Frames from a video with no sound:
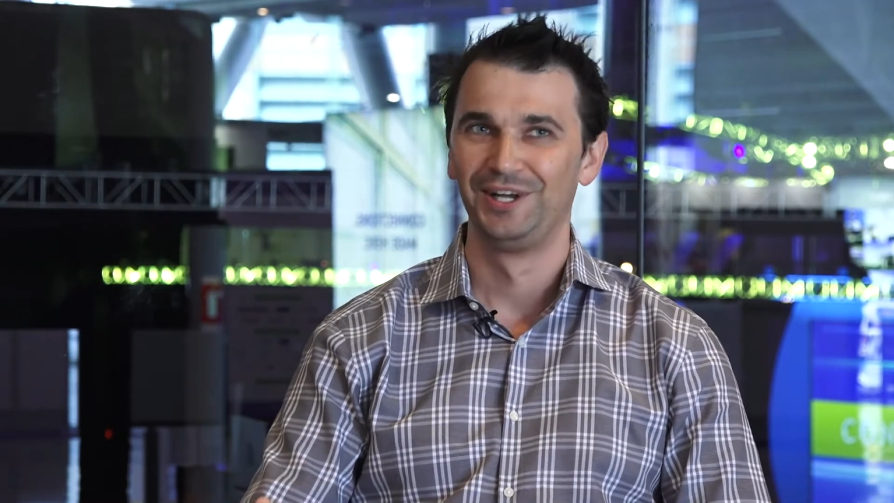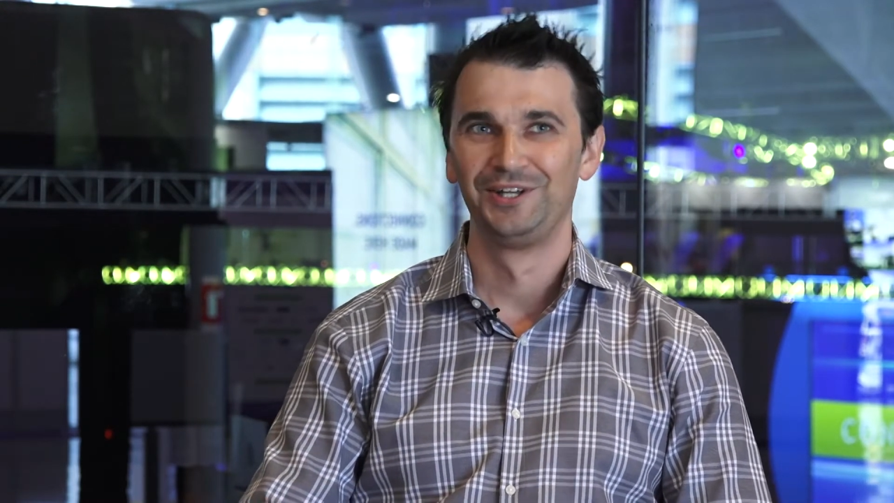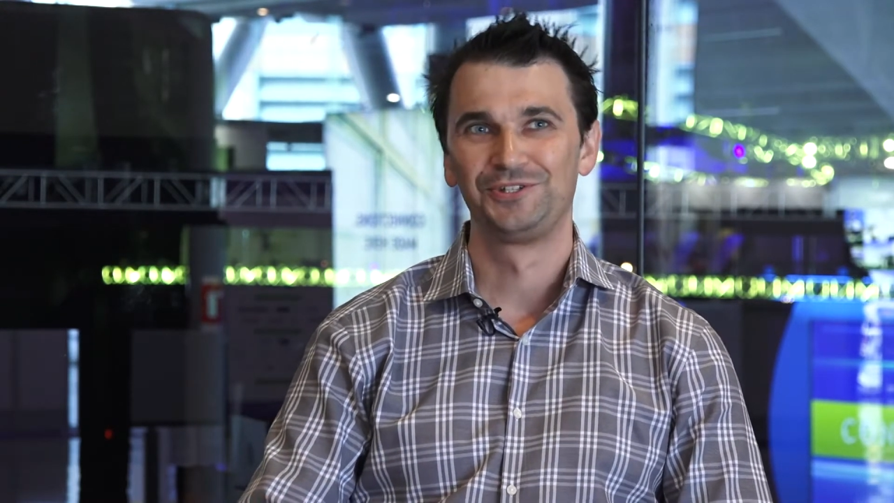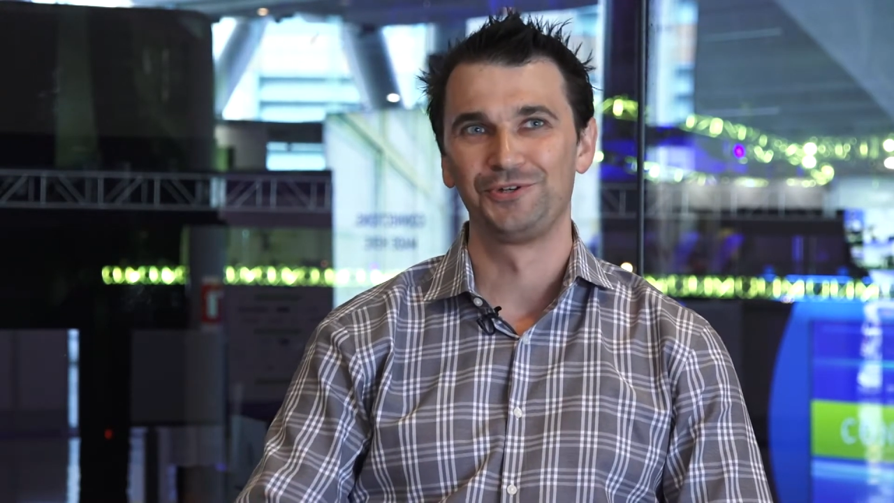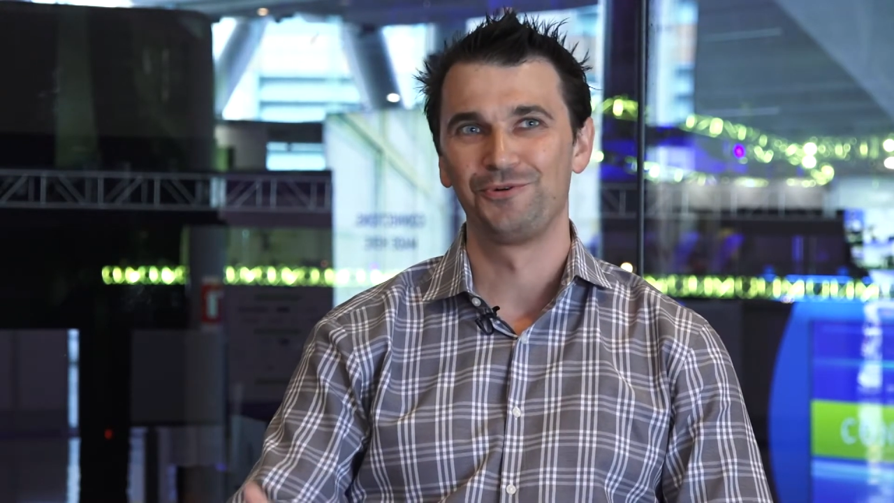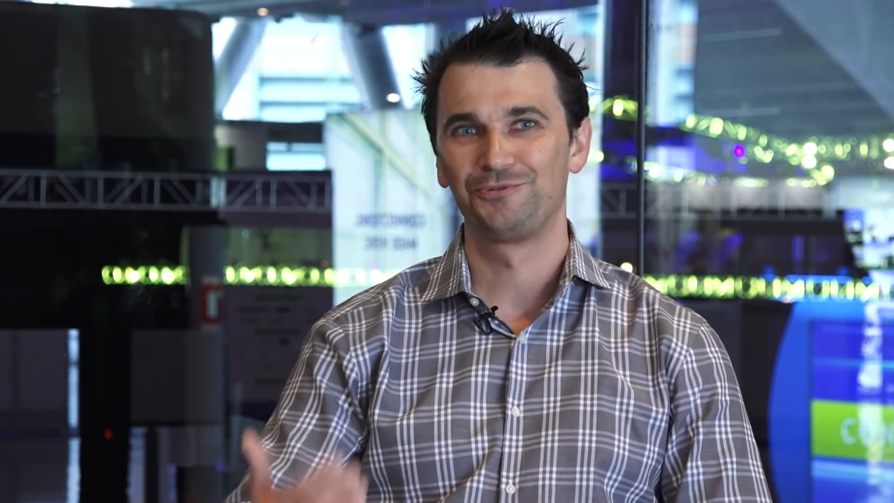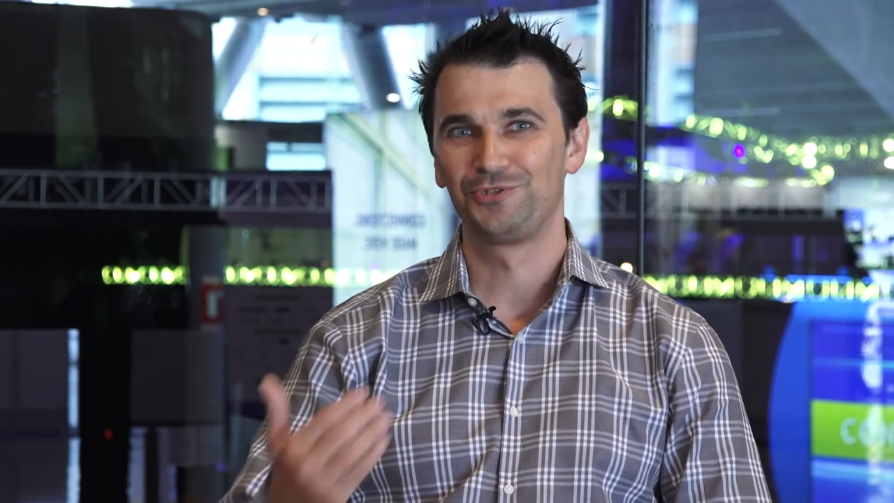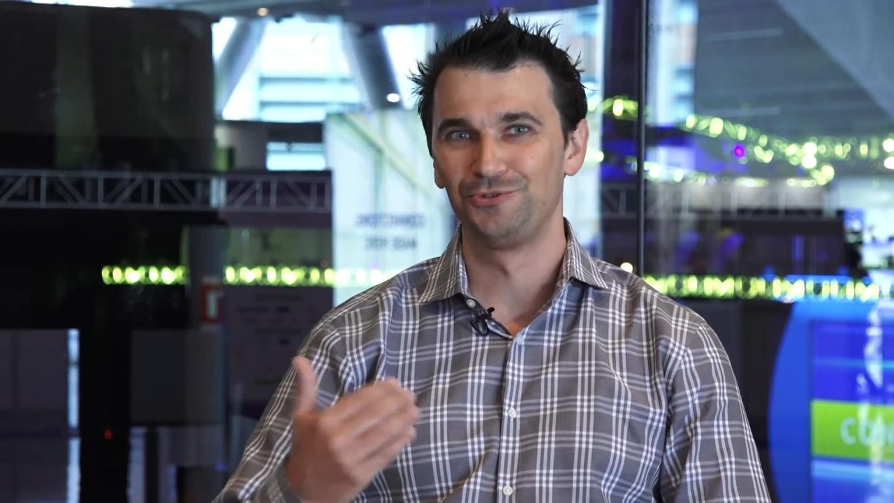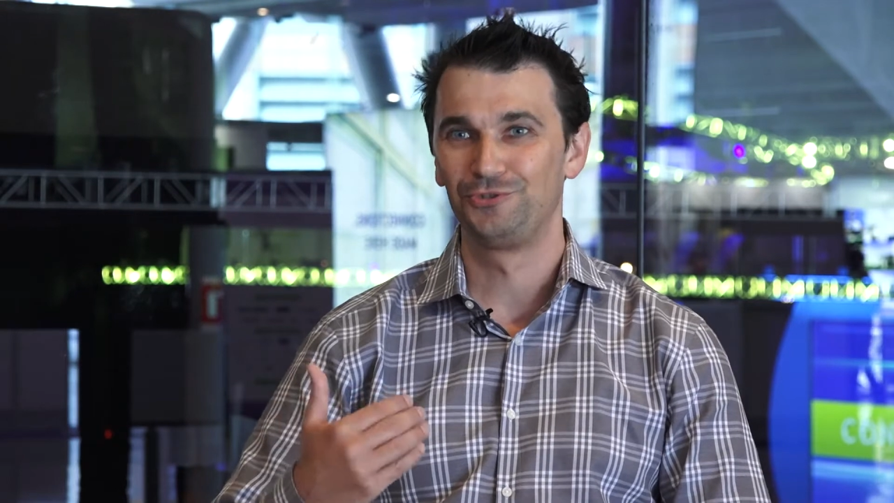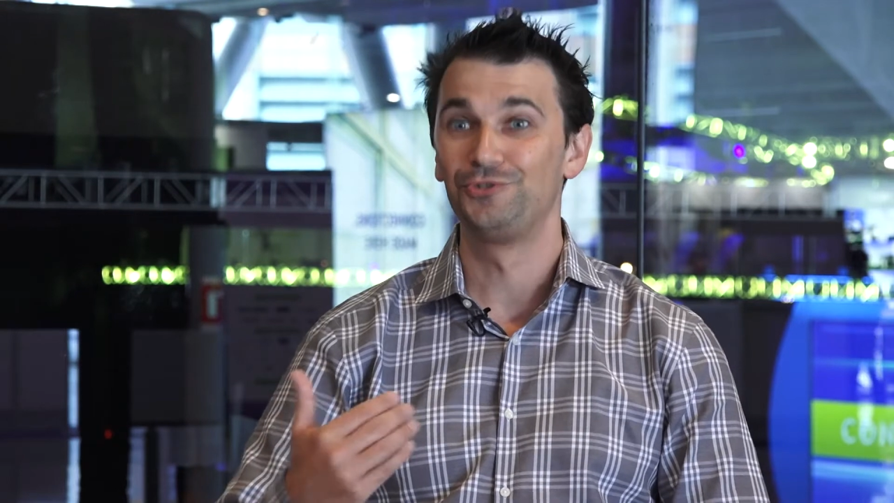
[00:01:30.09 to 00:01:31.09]
So
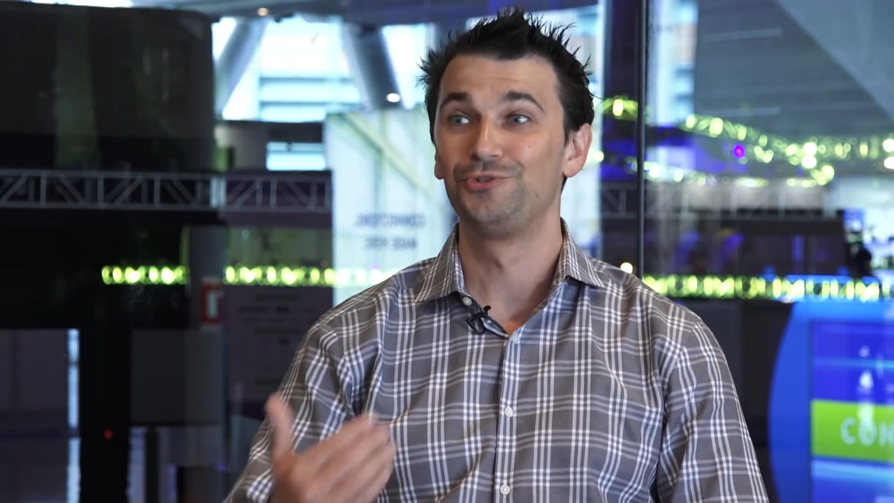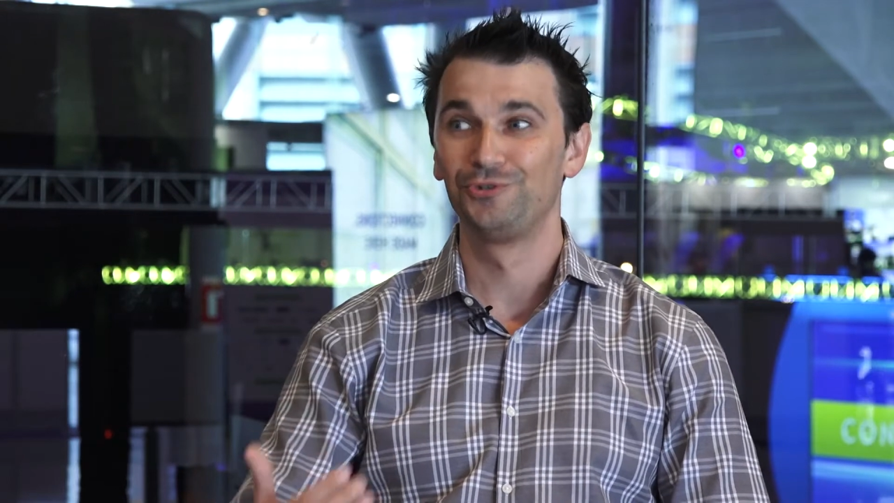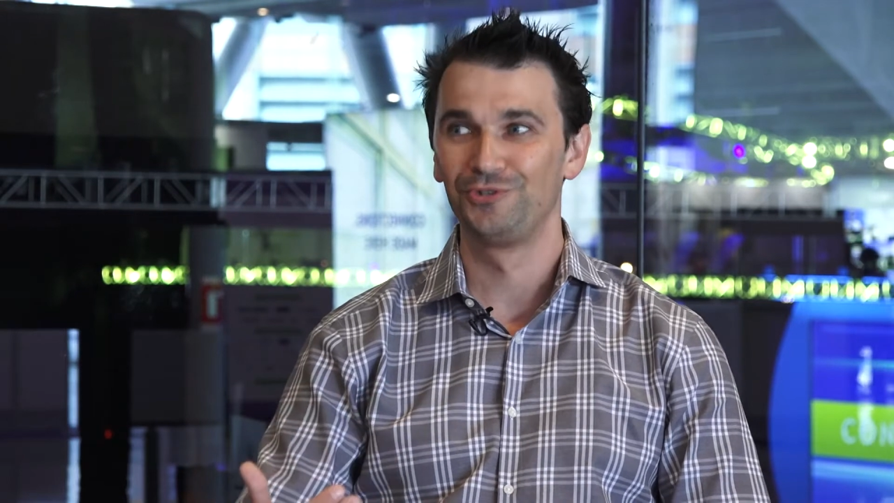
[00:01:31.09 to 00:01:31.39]
to do